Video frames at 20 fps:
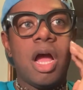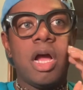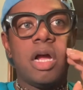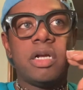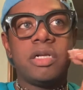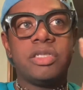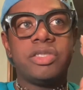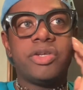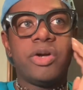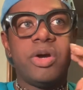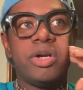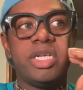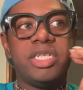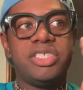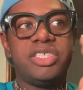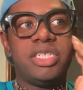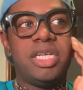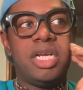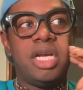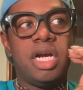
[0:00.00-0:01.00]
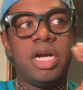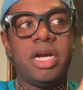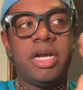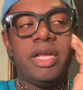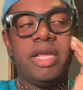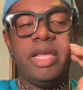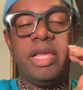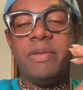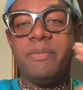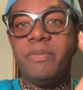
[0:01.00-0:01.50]
tarnishing her
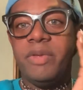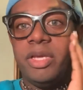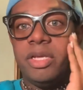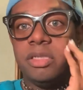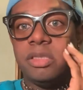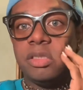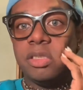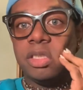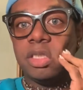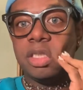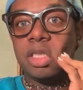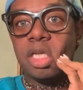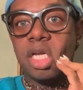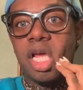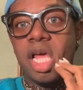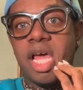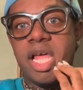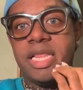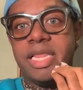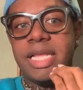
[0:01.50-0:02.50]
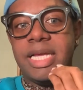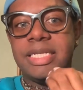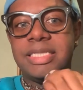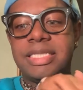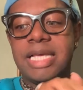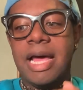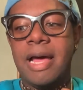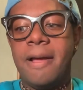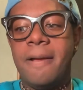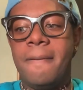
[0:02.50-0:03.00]
image. at that
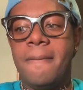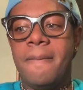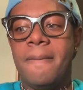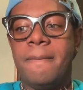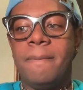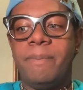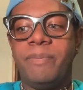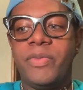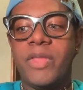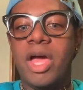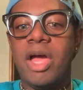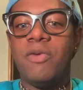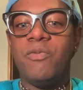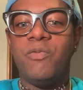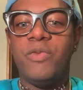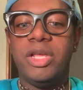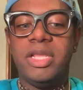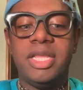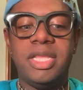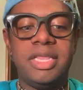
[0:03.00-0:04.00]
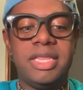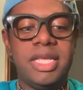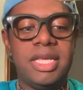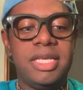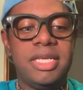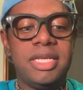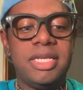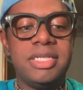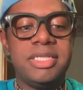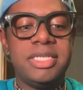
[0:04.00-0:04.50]
time. I really
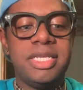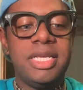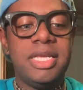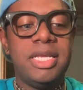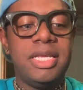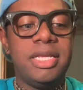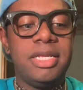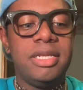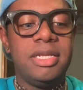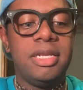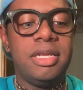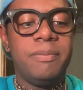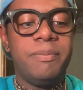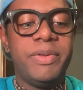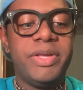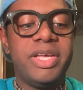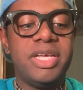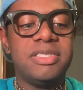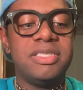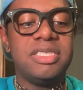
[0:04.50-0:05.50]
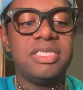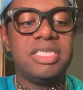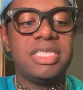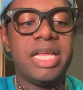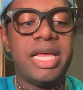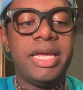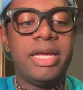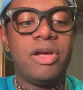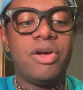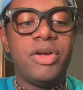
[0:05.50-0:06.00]
think he did, because it's
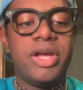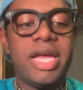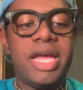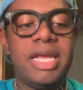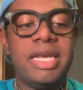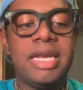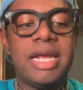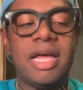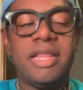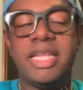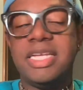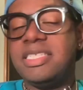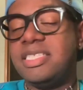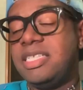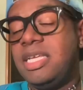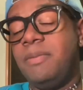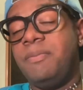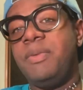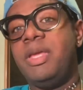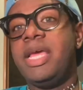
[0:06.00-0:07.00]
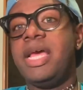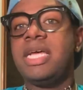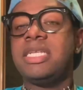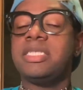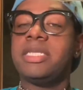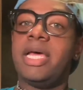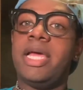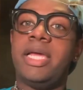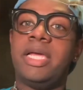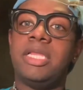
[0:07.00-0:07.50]
like, okay, now they see me
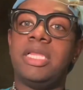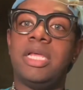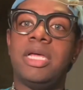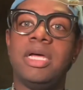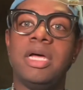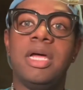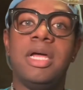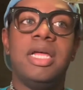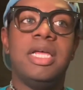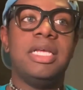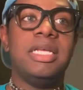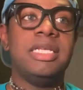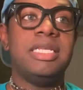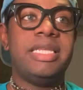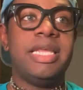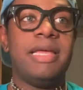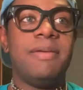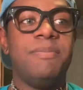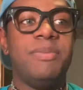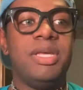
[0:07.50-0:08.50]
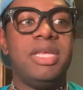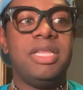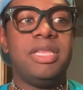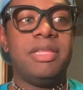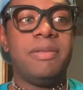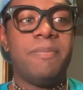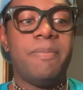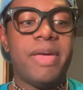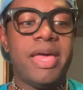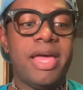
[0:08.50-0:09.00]
as like the deadbeat,
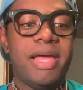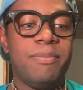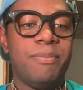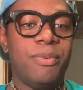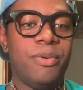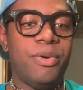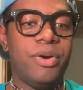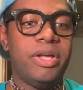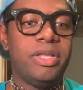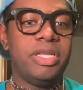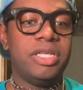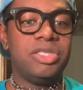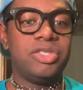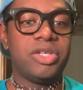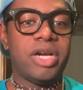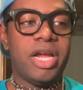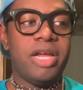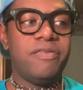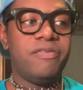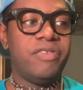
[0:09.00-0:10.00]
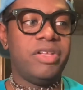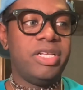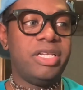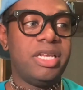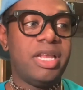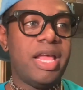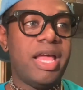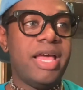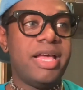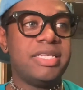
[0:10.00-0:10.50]
the bad boy, the
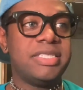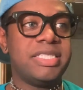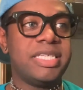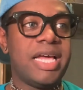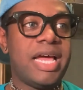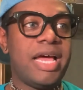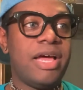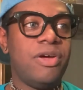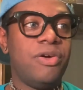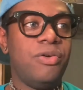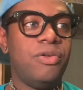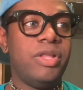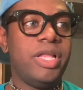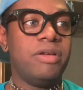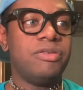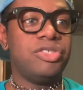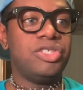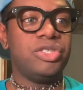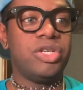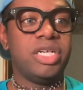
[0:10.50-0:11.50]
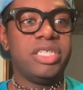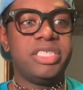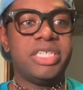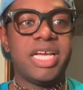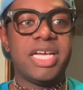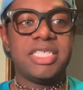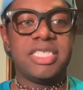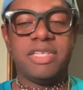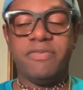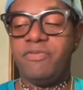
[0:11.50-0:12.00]
trifling ass guy who loves Shar
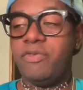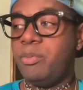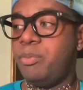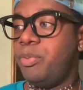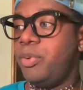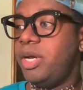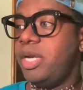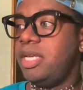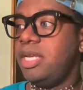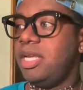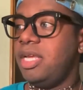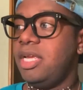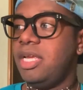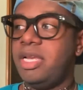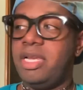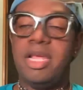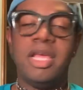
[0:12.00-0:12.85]
Jackson for Brittany, and